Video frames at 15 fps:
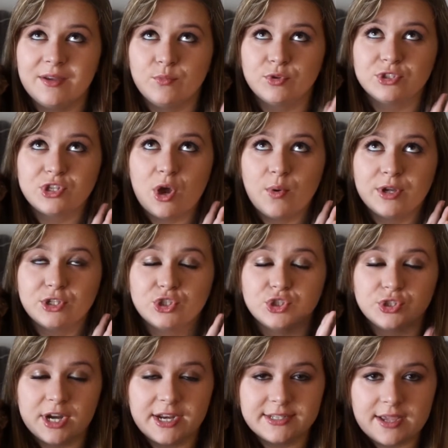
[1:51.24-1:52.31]
was going
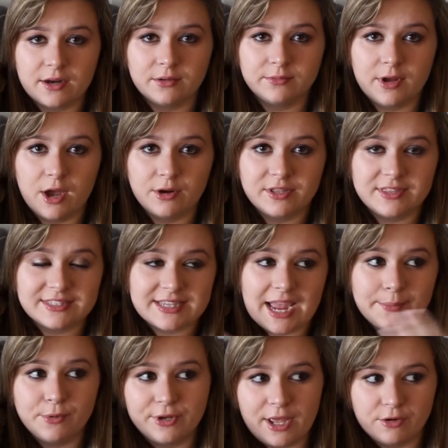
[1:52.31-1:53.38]
straight down the road and this
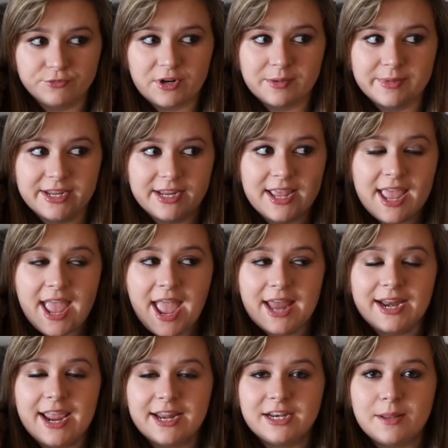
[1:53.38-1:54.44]
guy pulled out in front of me,
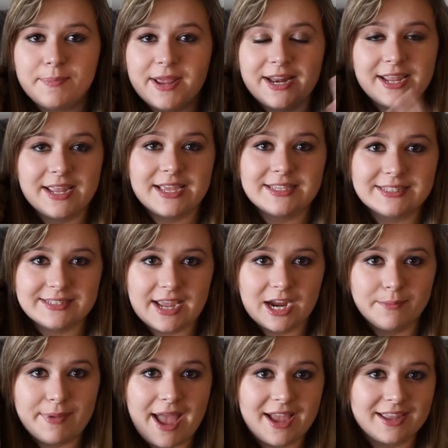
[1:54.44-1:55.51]
and I ended up hitting his
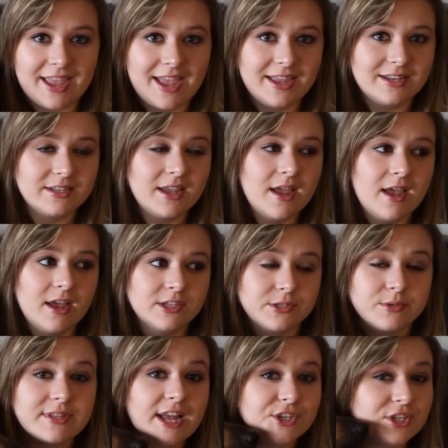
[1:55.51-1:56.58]
entire back end. So
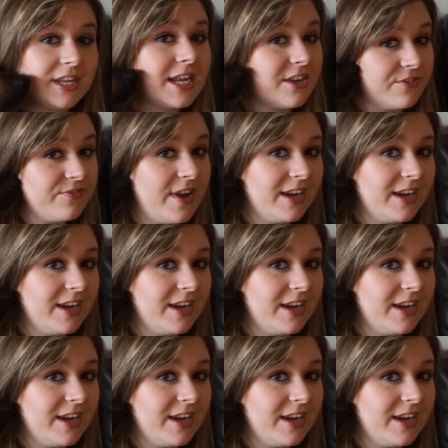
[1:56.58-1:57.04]
it was actually like a